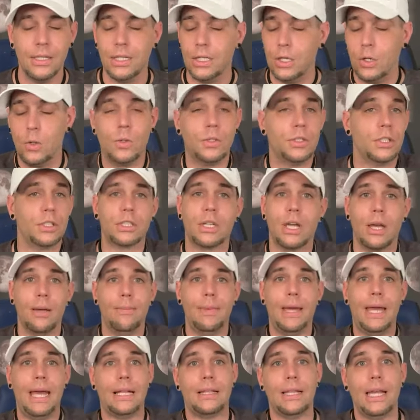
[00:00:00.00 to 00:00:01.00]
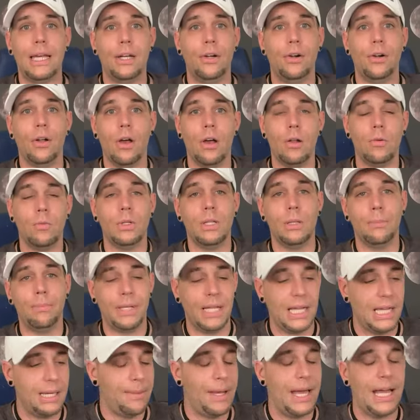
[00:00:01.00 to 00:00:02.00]
You can just come back later on when the
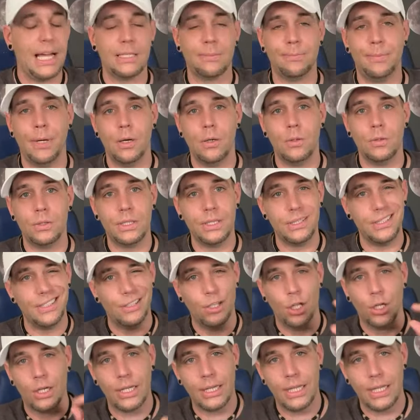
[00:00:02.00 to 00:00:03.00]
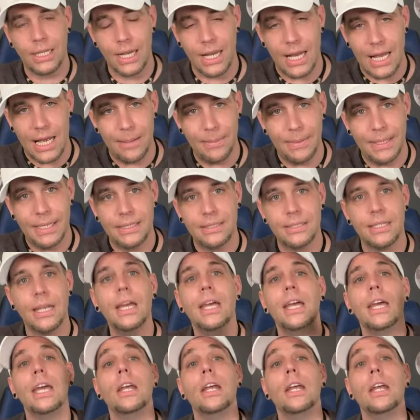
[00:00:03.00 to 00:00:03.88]
playback's posted, look in the comments,